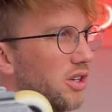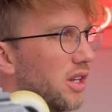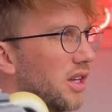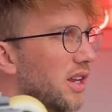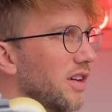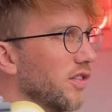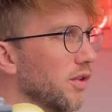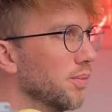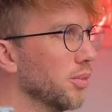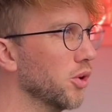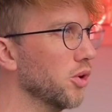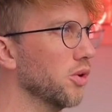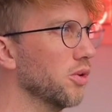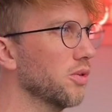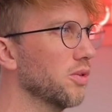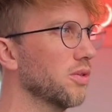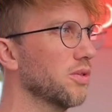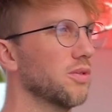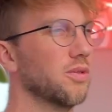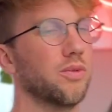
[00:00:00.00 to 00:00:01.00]
another boot,
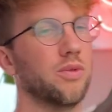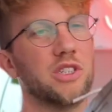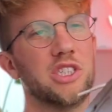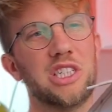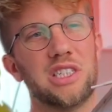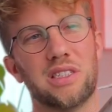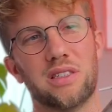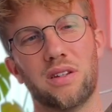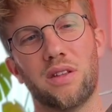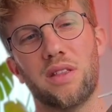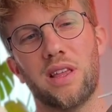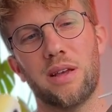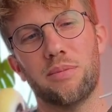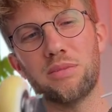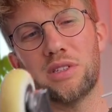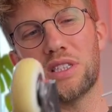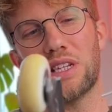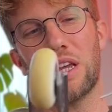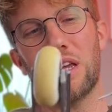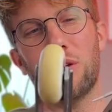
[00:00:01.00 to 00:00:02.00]
which isn't the them
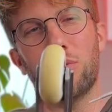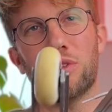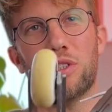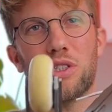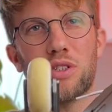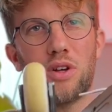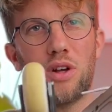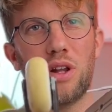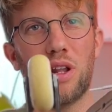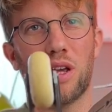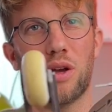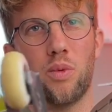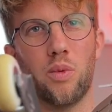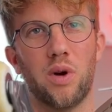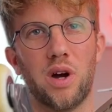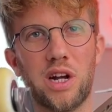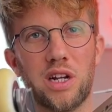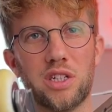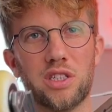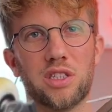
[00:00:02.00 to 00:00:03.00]
skate, which has got like a
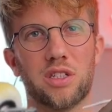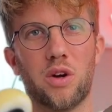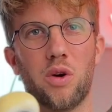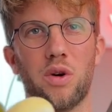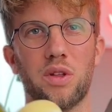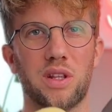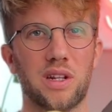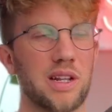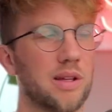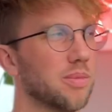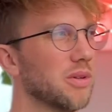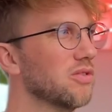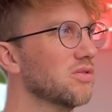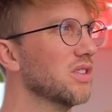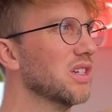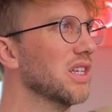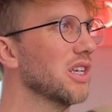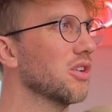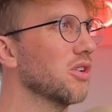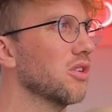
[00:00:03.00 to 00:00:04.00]
wider sole, I think they'd be
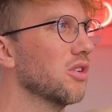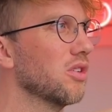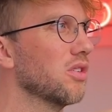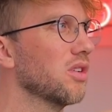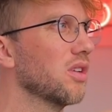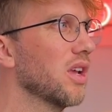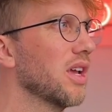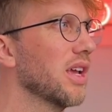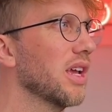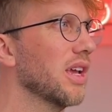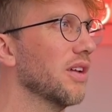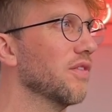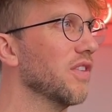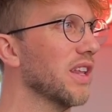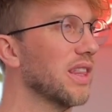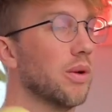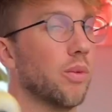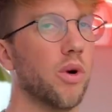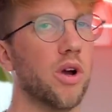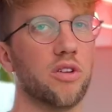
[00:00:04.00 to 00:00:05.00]
really good. In
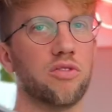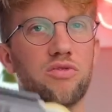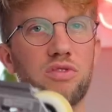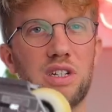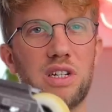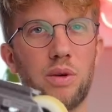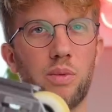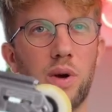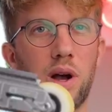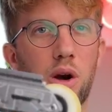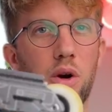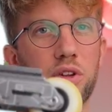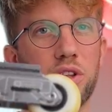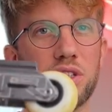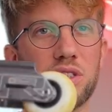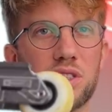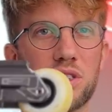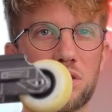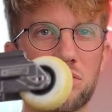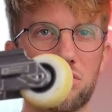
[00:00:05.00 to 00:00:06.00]
fact, they worked really well on
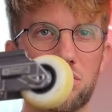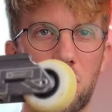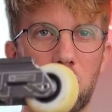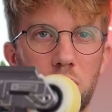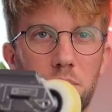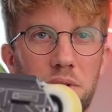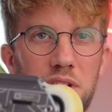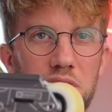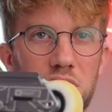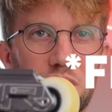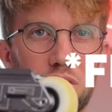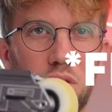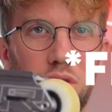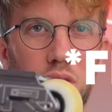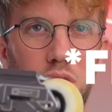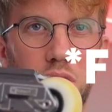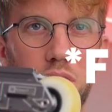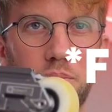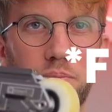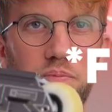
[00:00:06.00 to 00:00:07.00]
this rollerblade
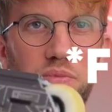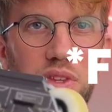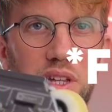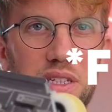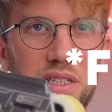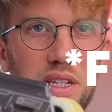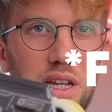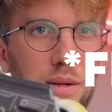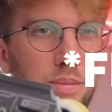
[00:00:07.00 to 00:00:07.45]
solo SK